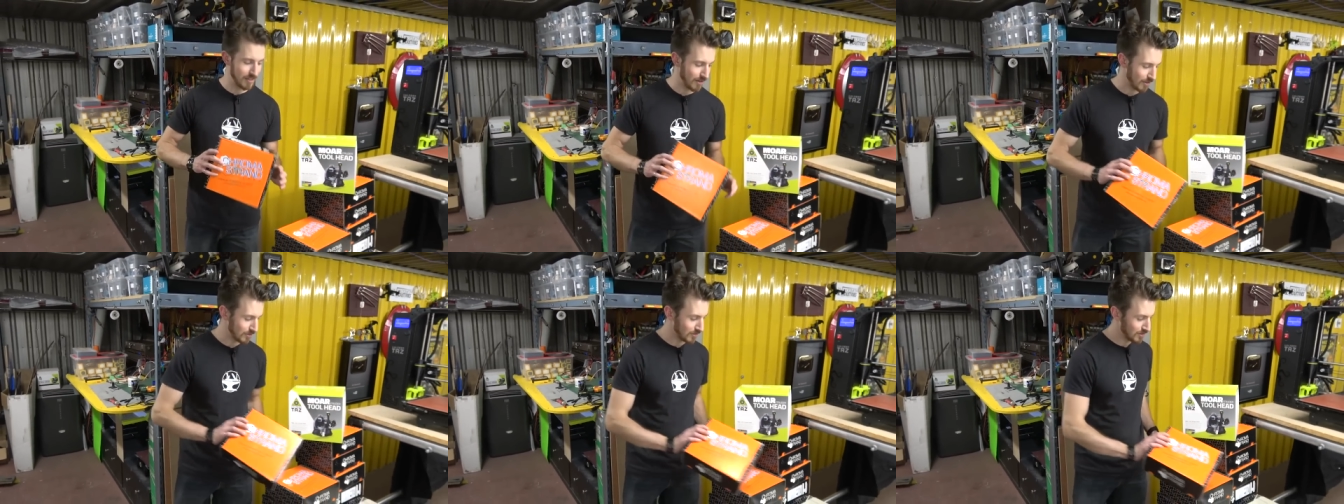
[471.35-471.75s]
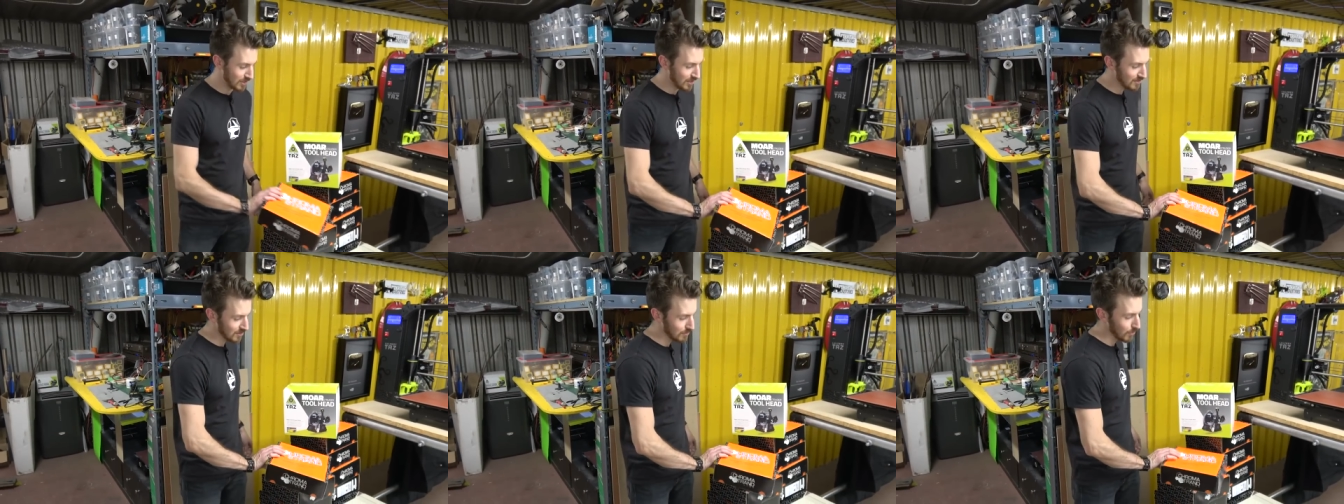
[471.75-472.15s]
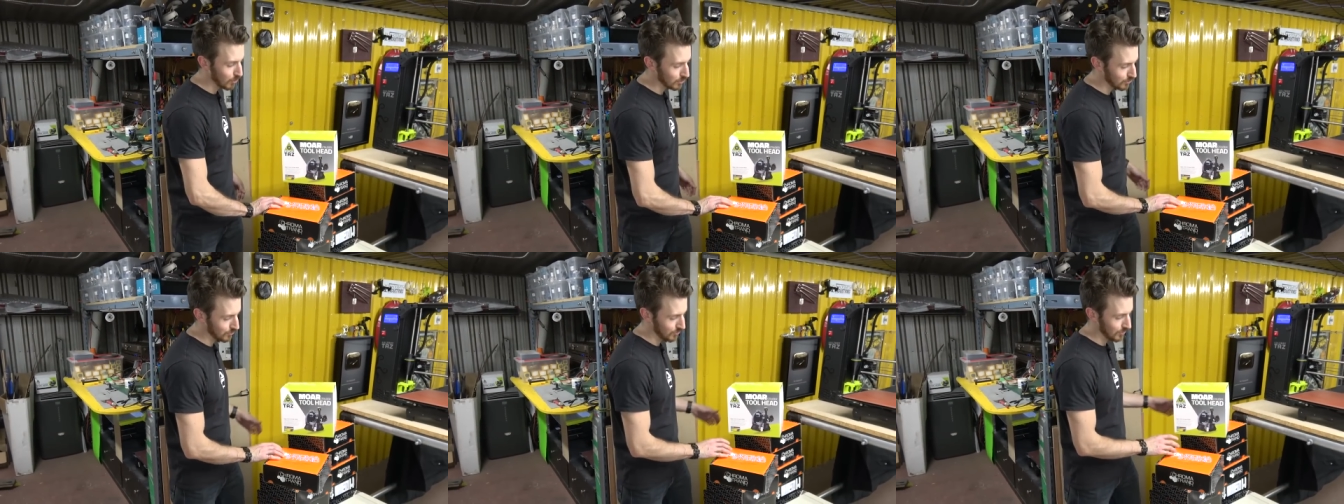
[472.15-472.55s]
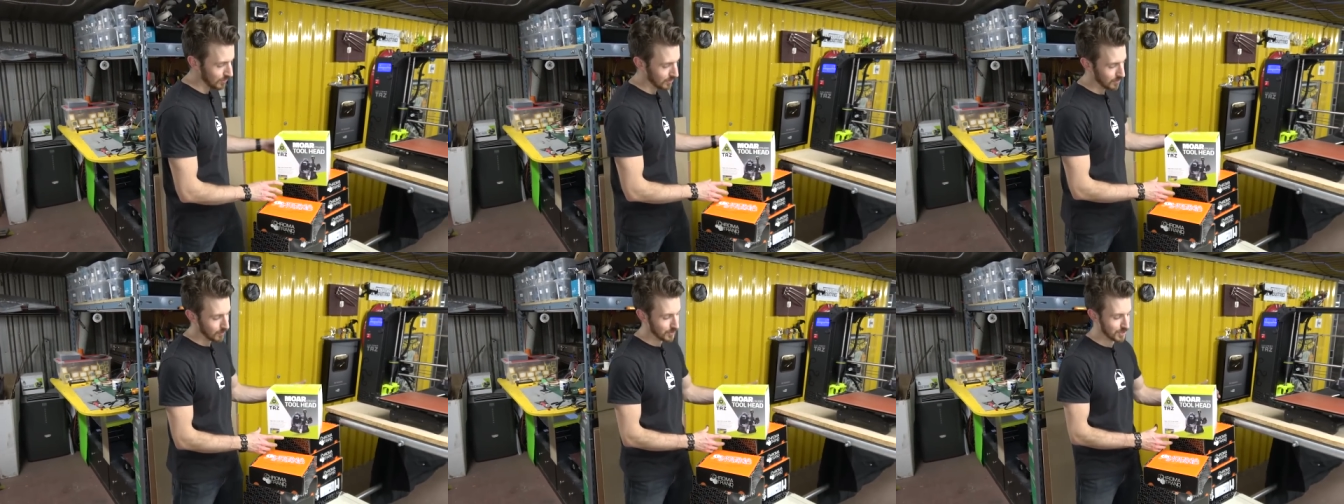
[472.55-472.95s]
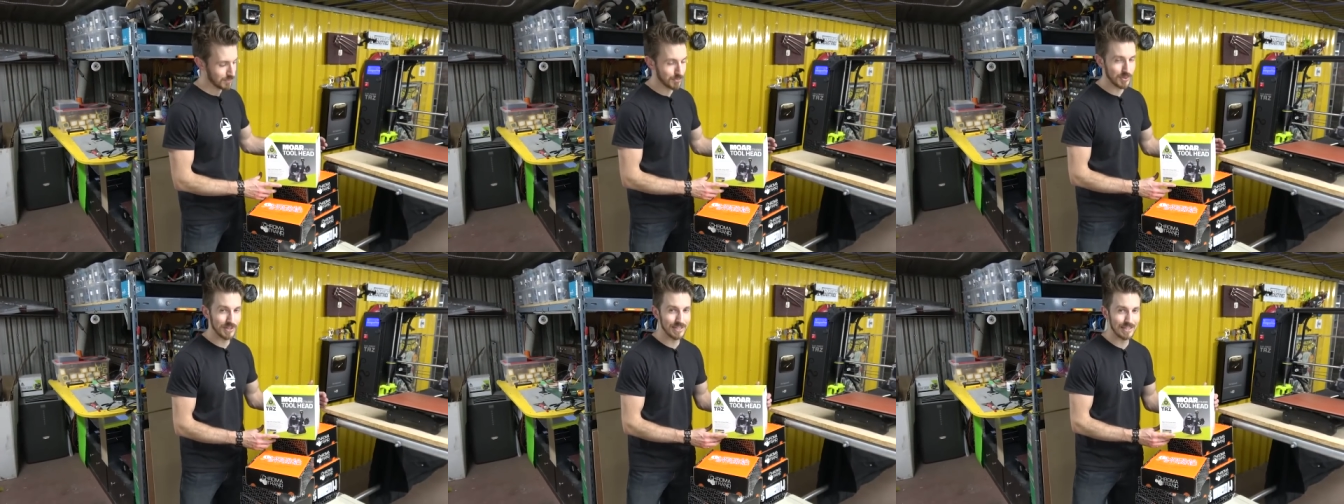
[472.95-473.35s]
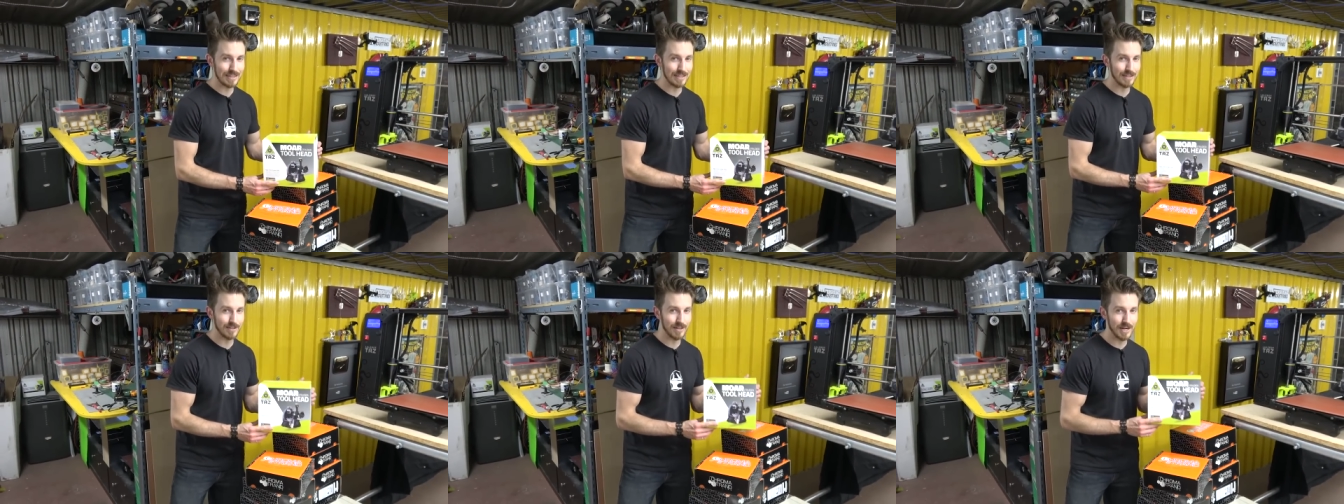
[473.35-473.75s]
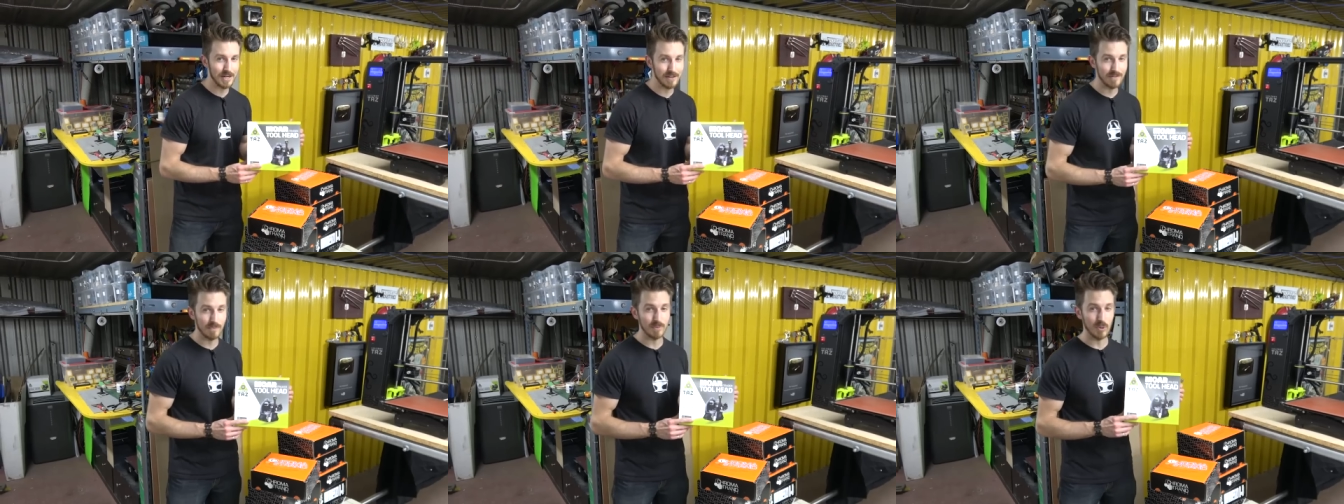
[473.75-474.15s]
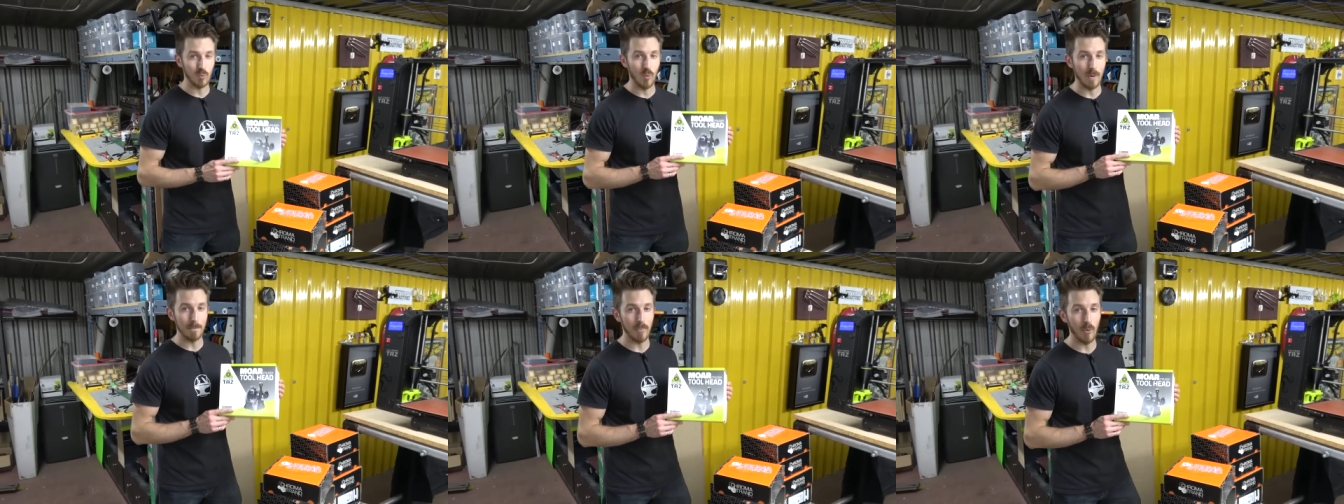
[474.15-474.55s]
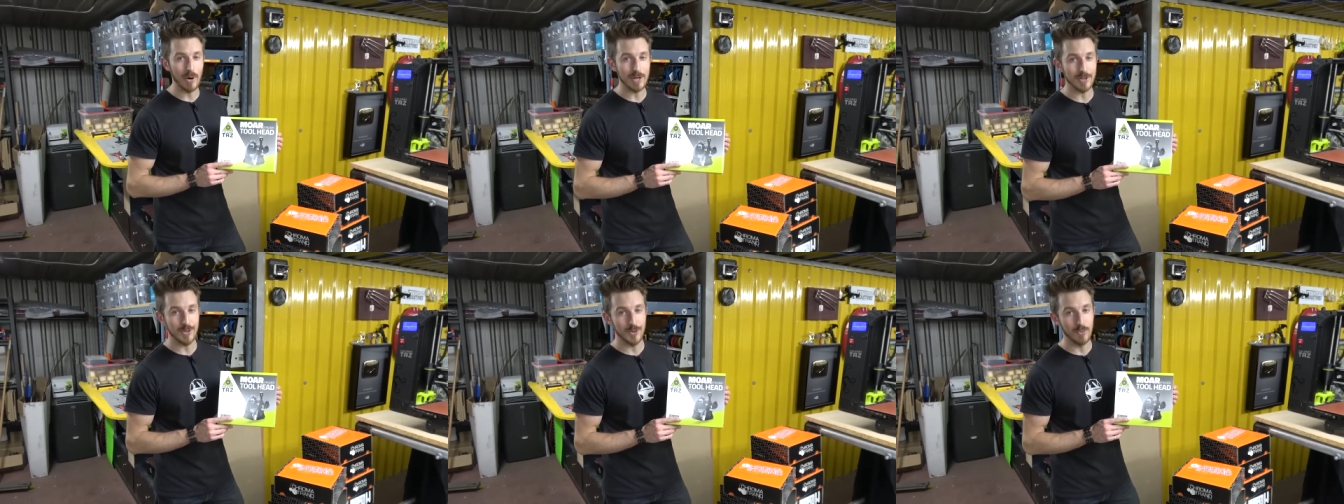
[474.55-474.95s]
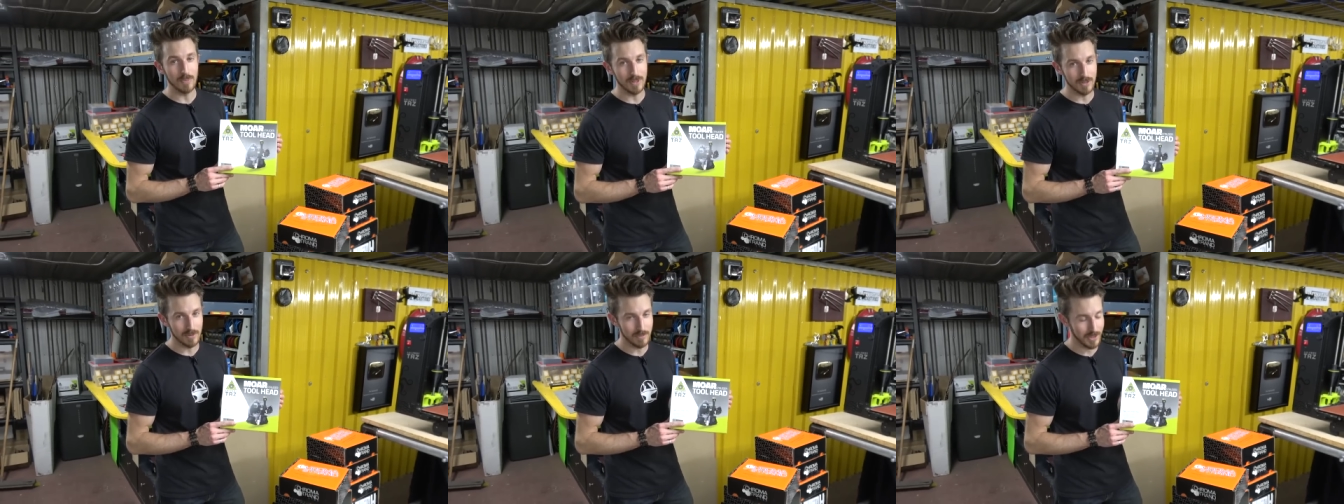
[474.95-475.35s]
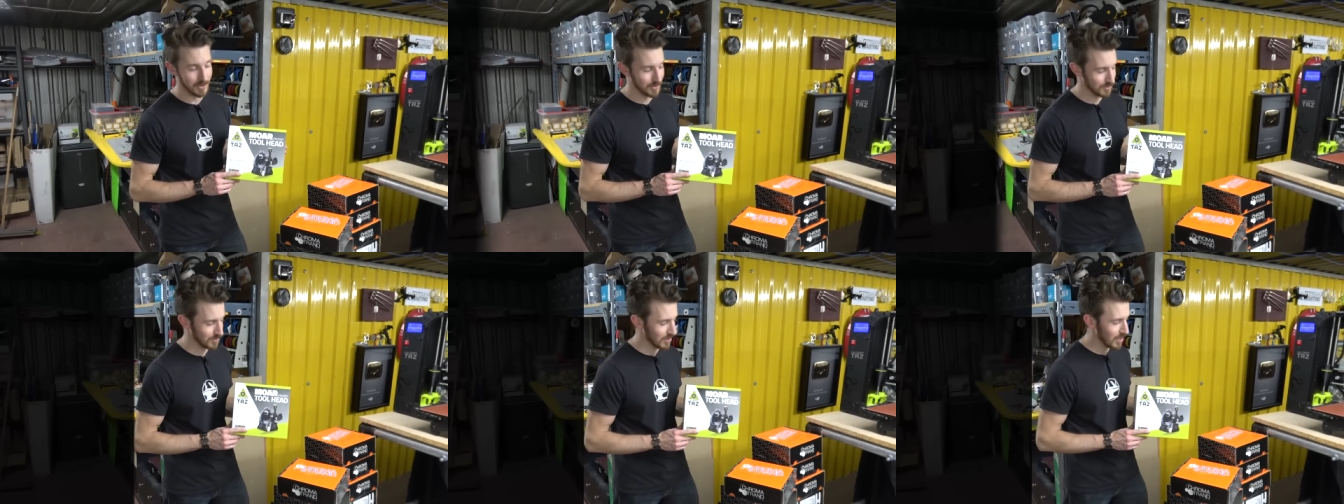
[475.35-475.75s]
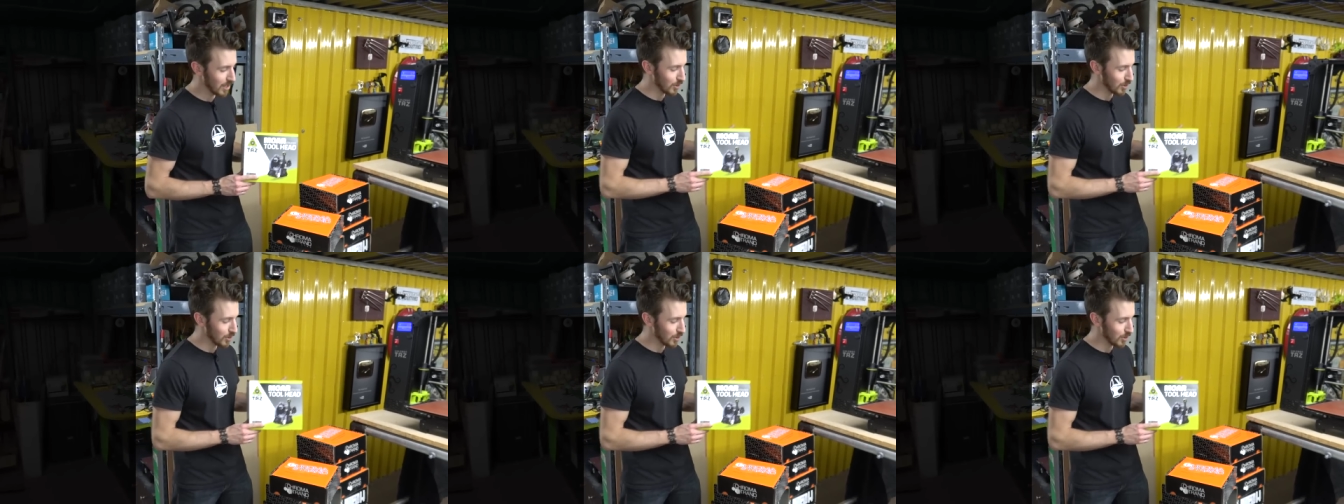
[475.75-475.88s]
they also sent us a MOARstruder, which can print at a layer height of up to 1.2 millimeters.